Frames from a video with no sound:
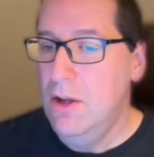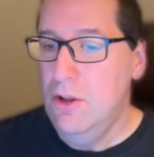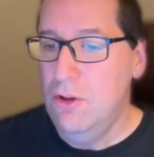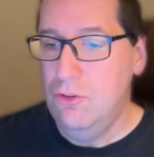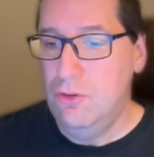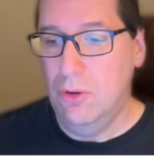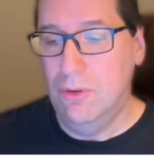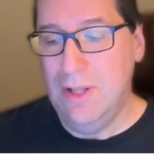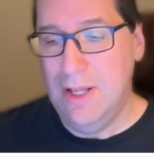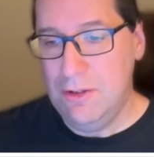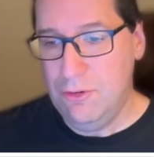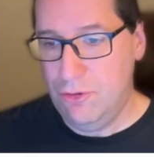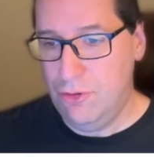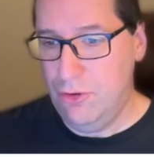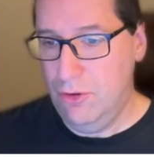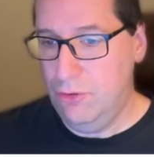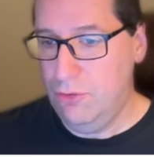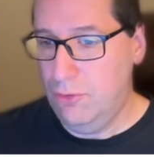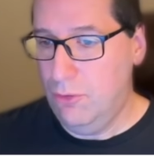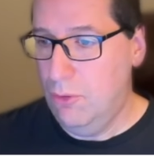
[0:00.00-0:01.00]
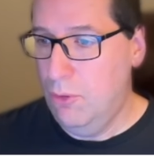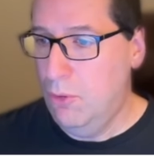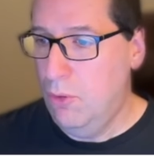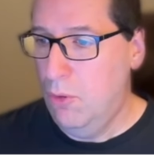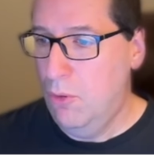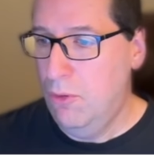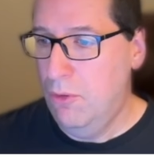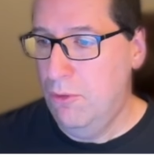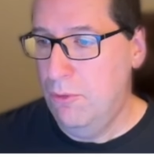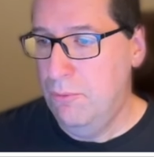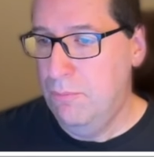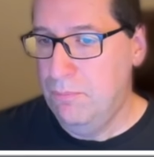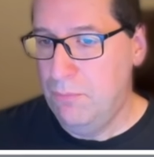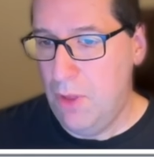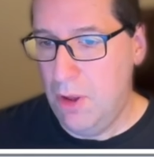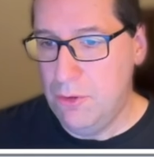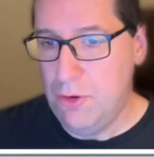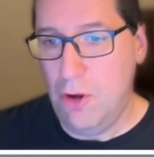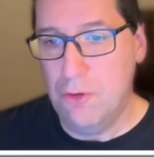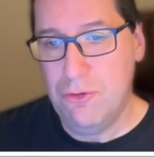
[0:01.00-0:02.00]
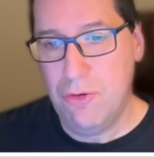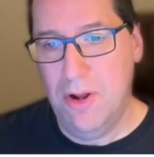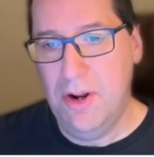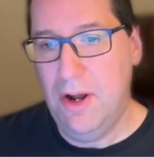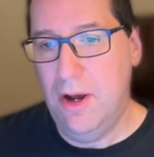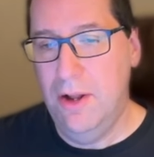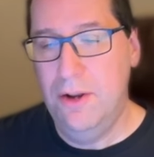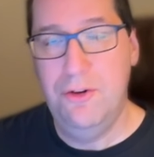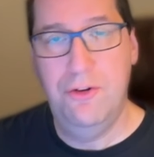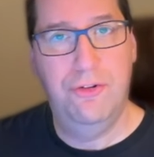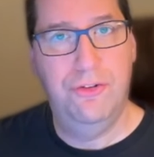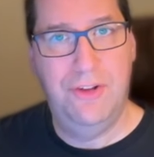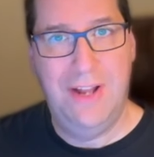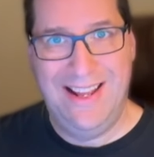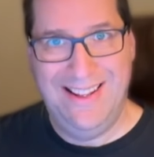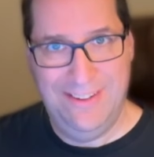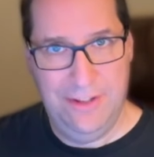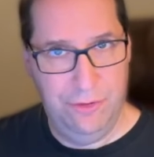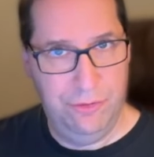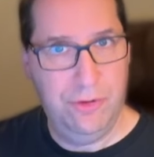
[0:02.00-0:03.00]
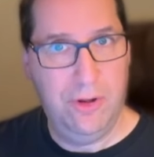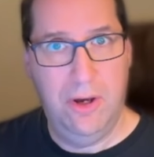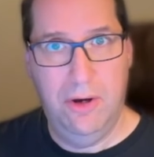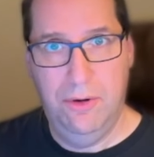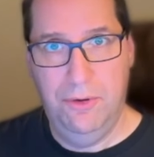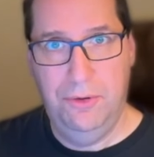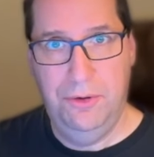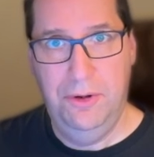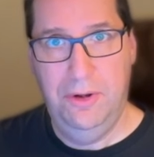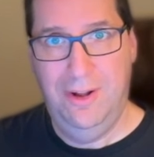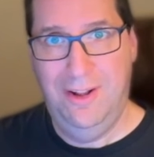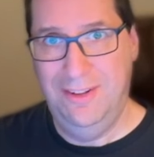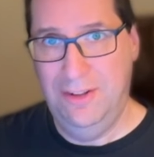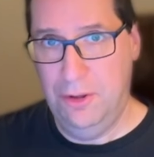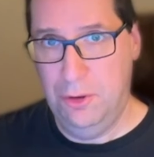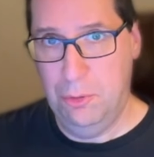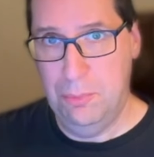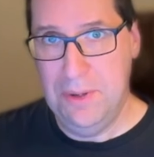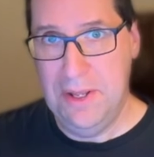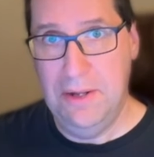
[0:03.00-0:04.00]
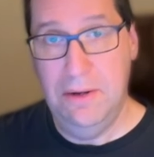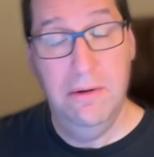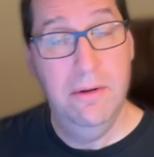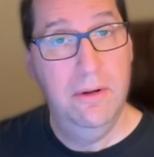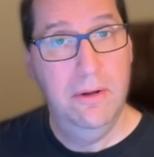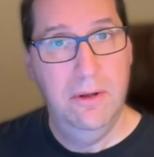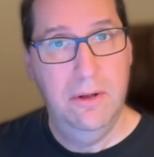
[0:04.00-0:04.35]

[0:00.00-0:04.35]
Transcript: So let's just try to understand this code a little bit